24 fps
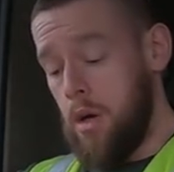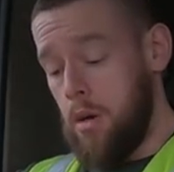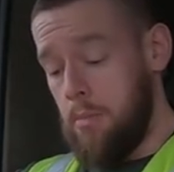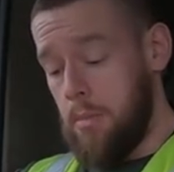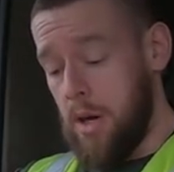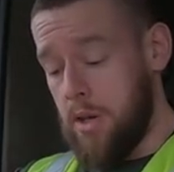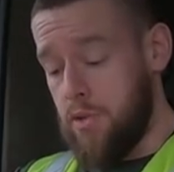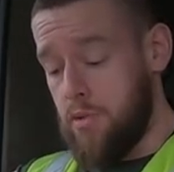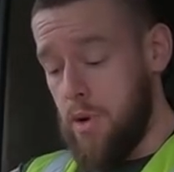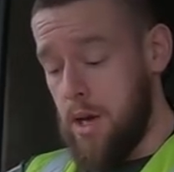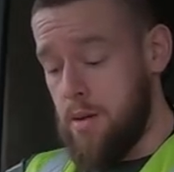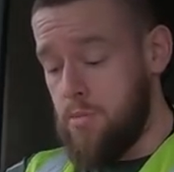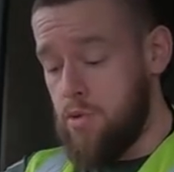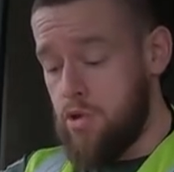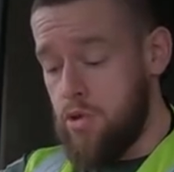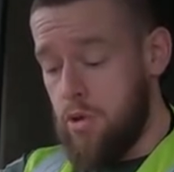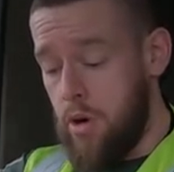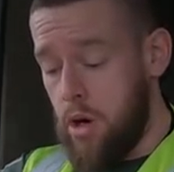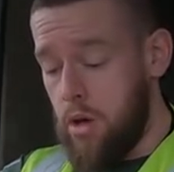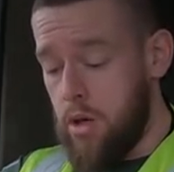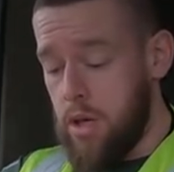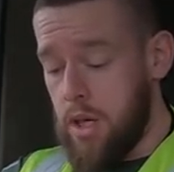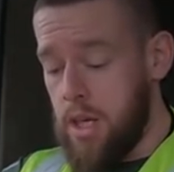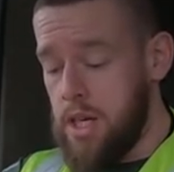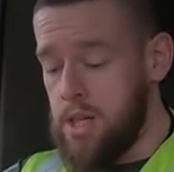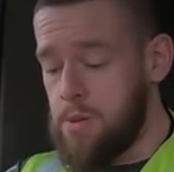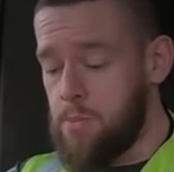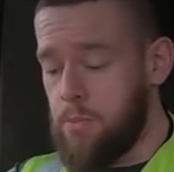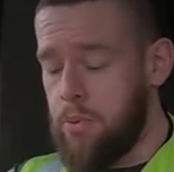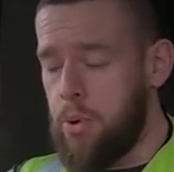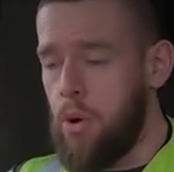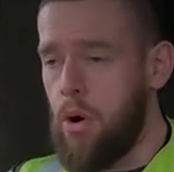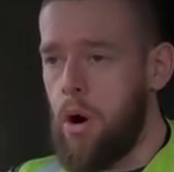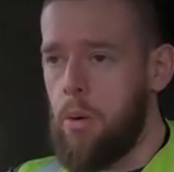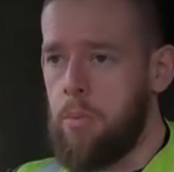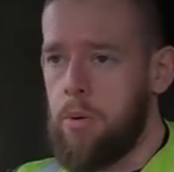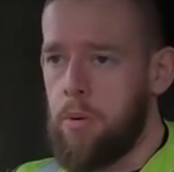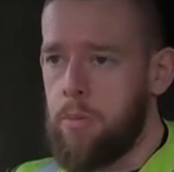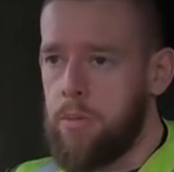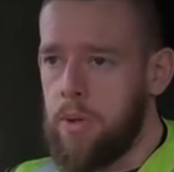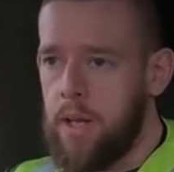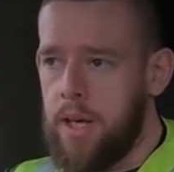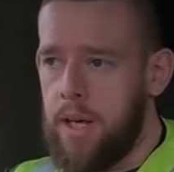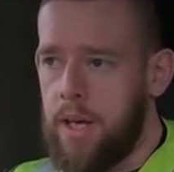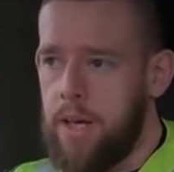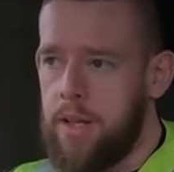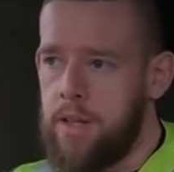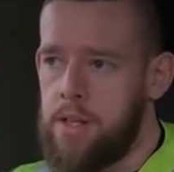My dream truck is
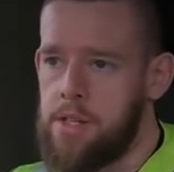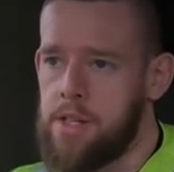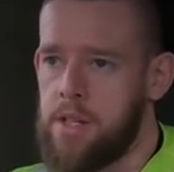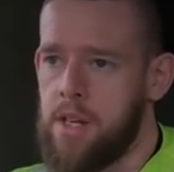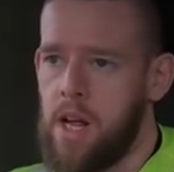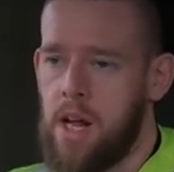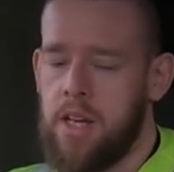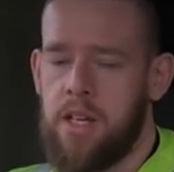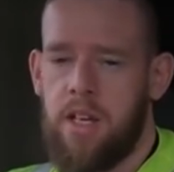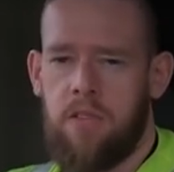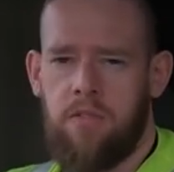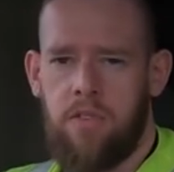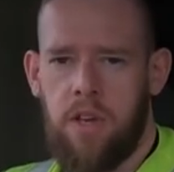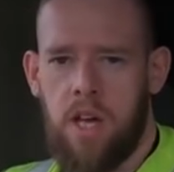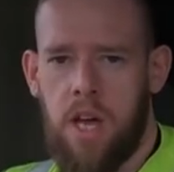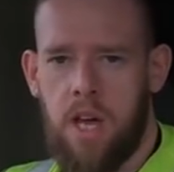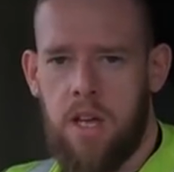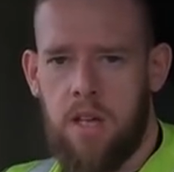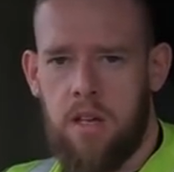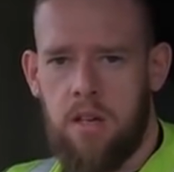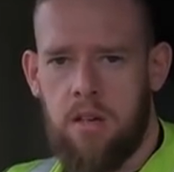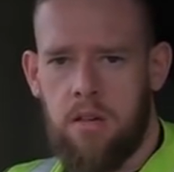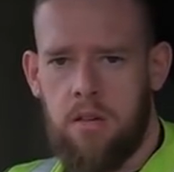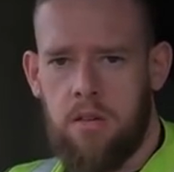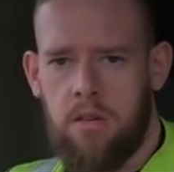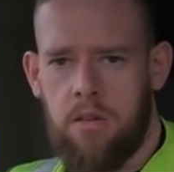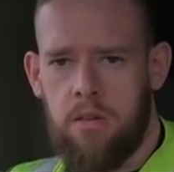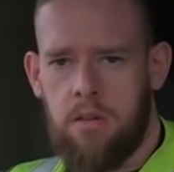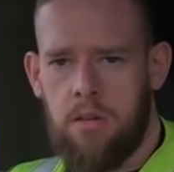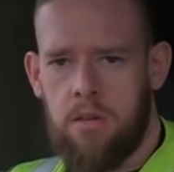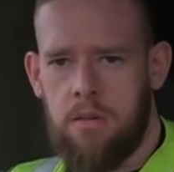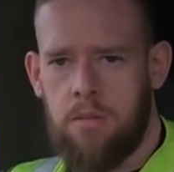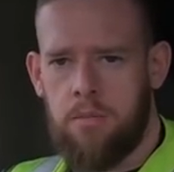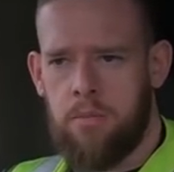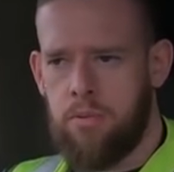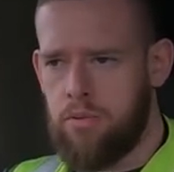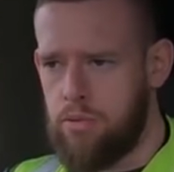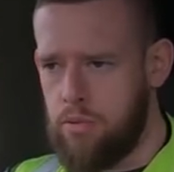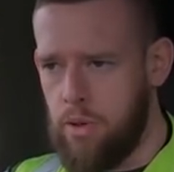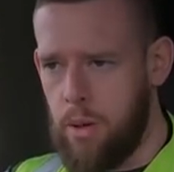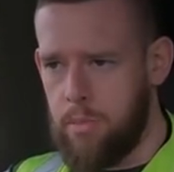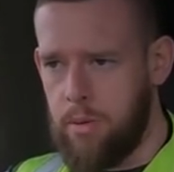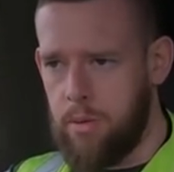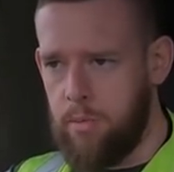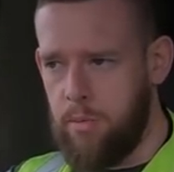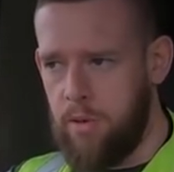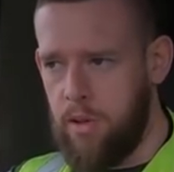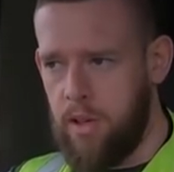probably the Scania V8
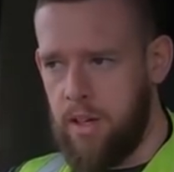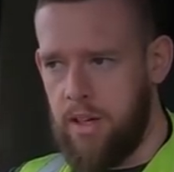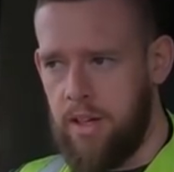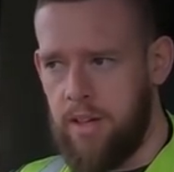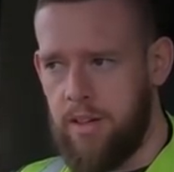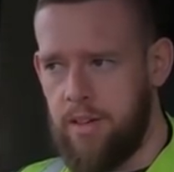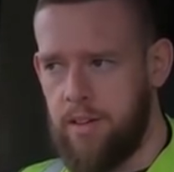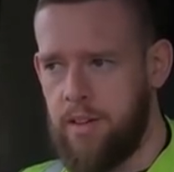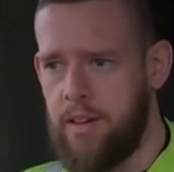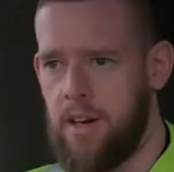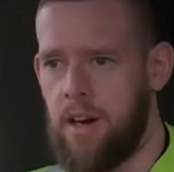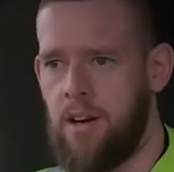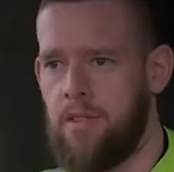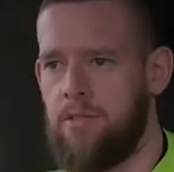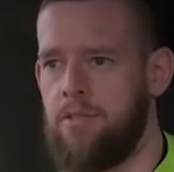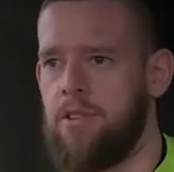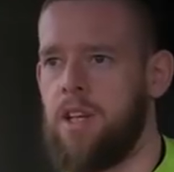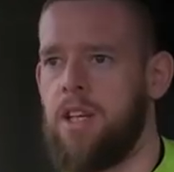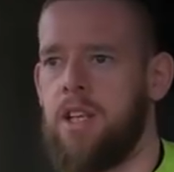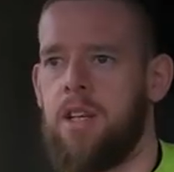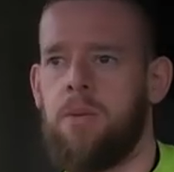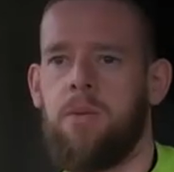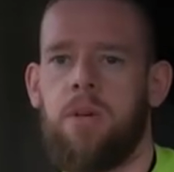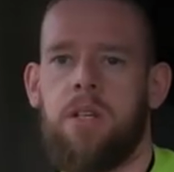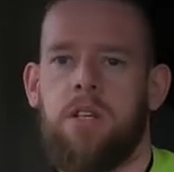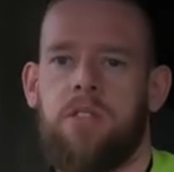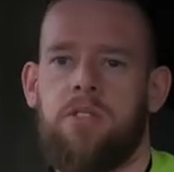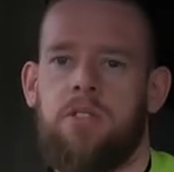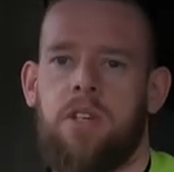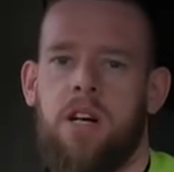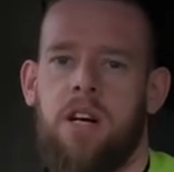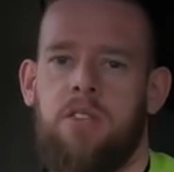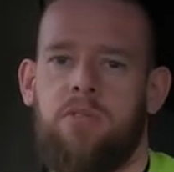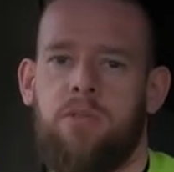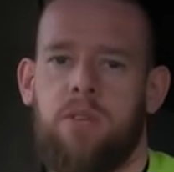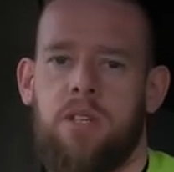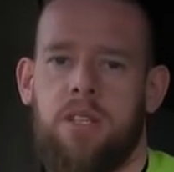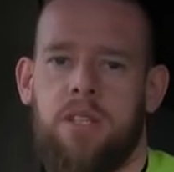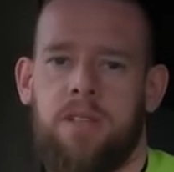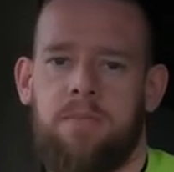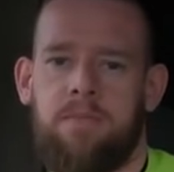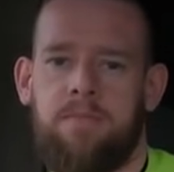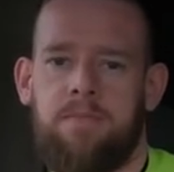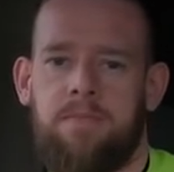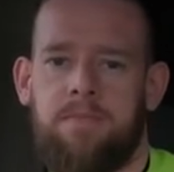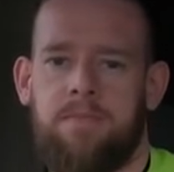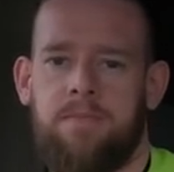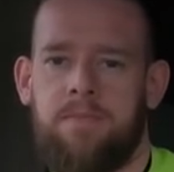probably, I really want to drive one of
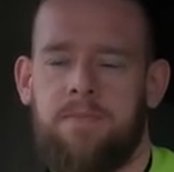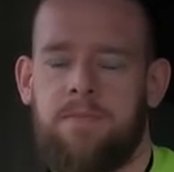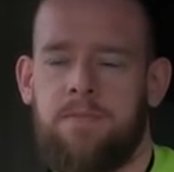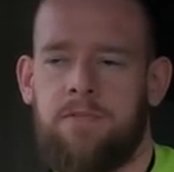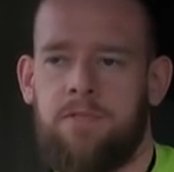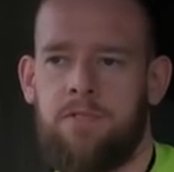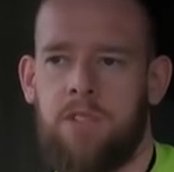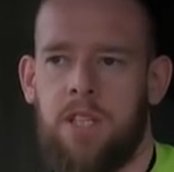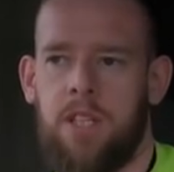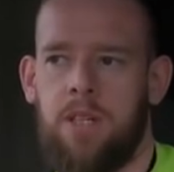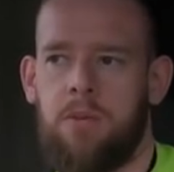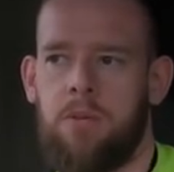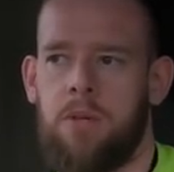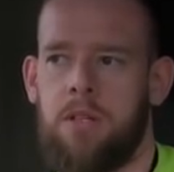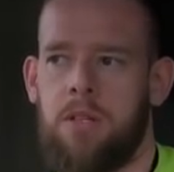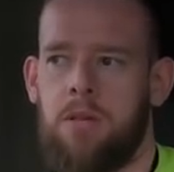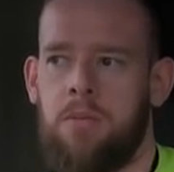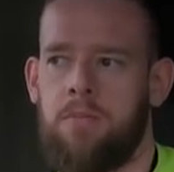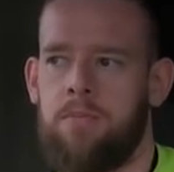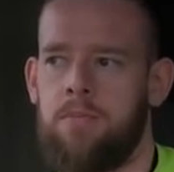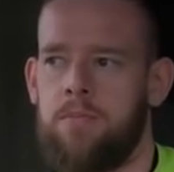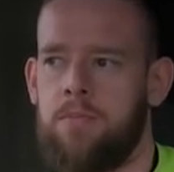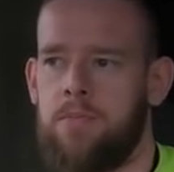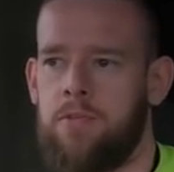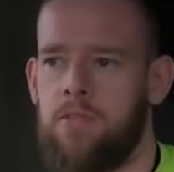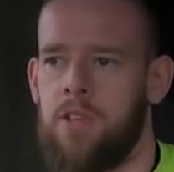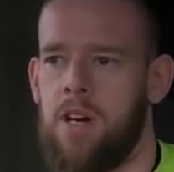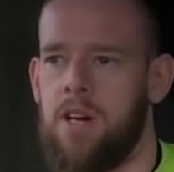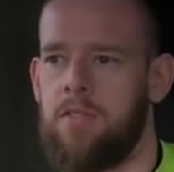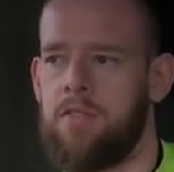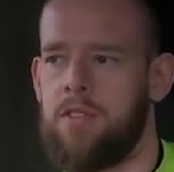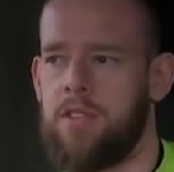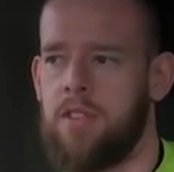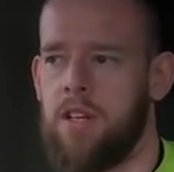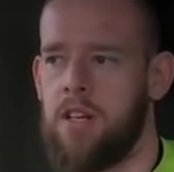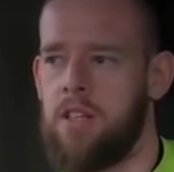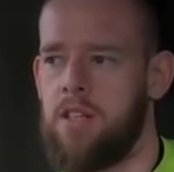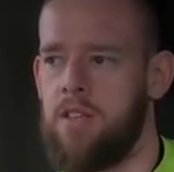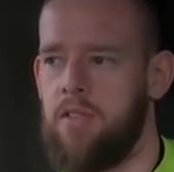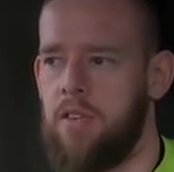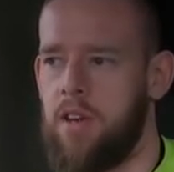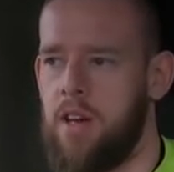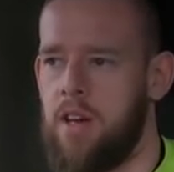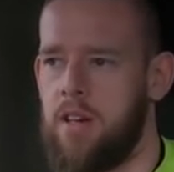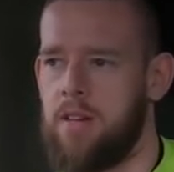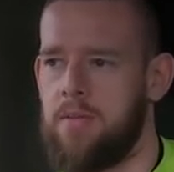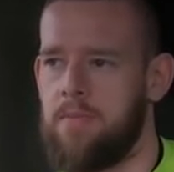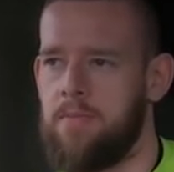them. Really want to drive a Scania
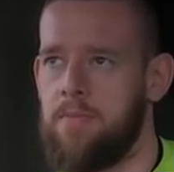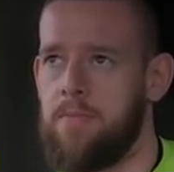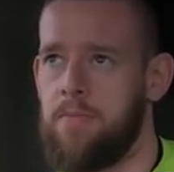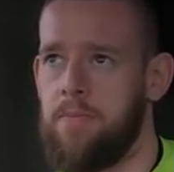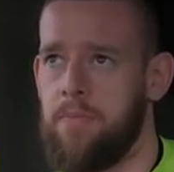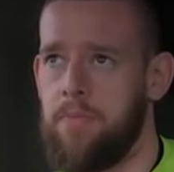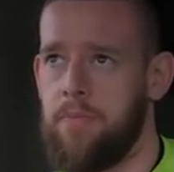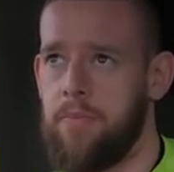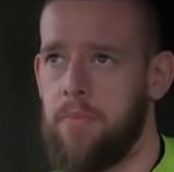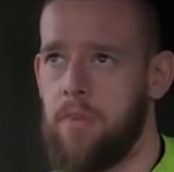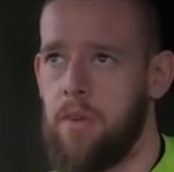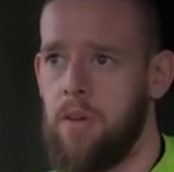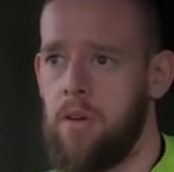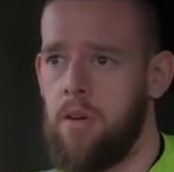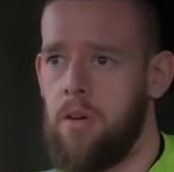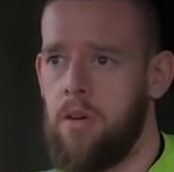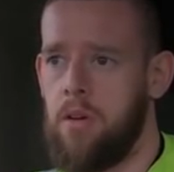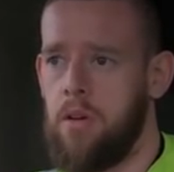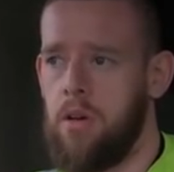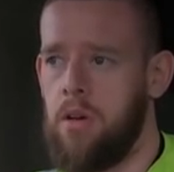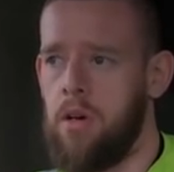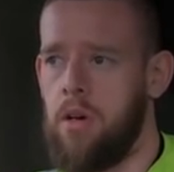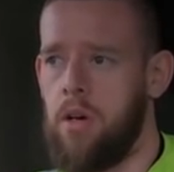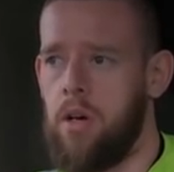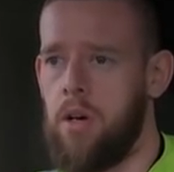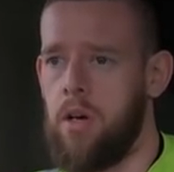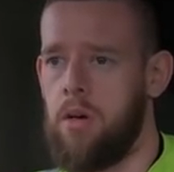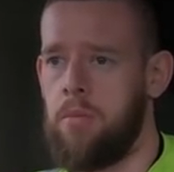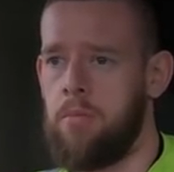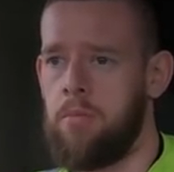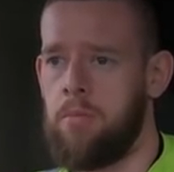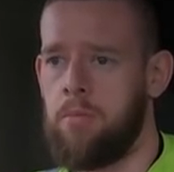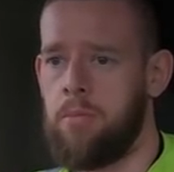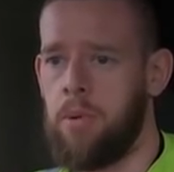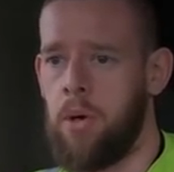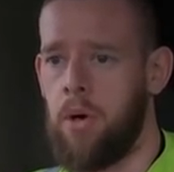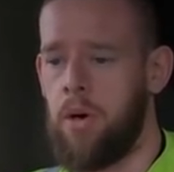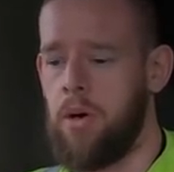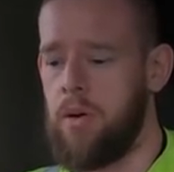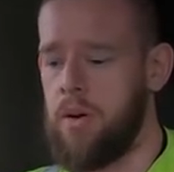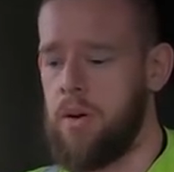V8. But